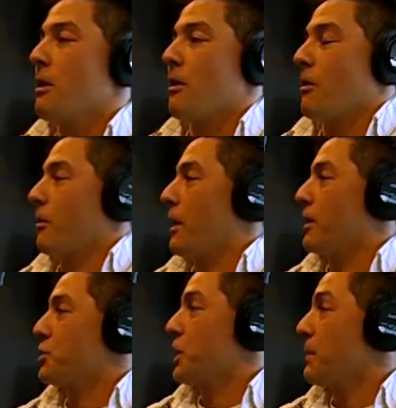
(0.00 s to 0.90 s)
are
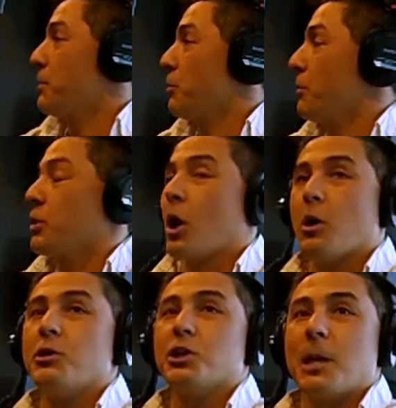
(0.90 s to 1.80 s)

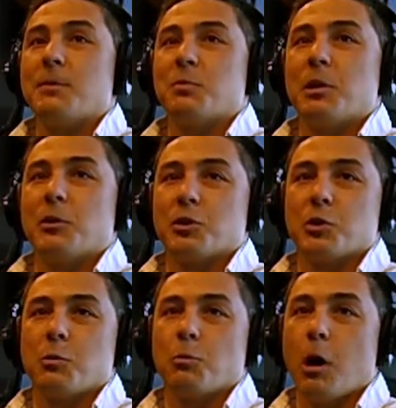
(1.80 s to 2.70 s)
garden-shaped speakers.
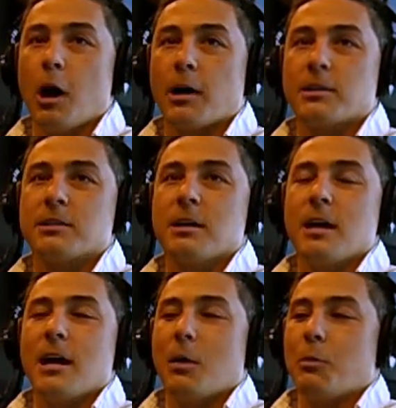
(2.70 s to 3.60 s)
So rocks.
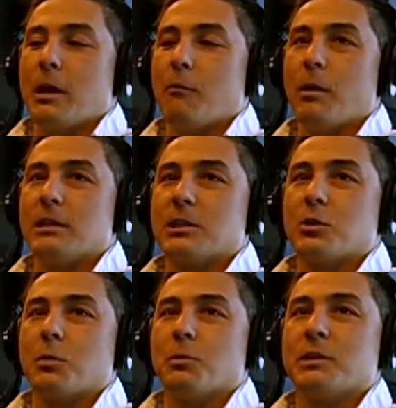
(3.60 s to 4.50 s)
We have ones that
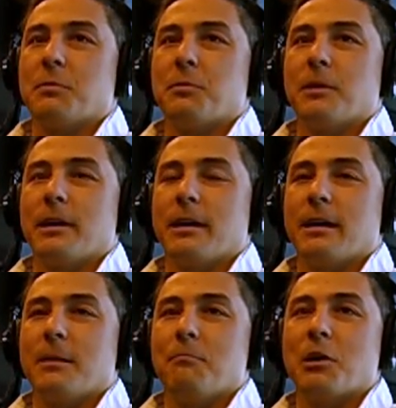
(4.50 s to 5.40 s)
sort of resemble
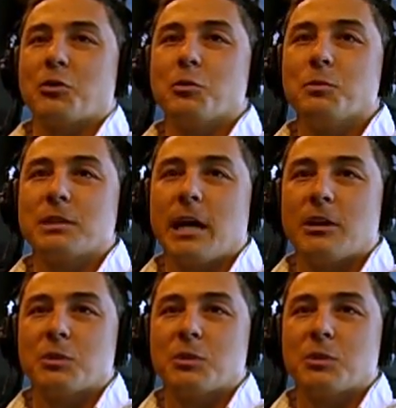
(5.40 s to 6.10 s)
a mushroom-style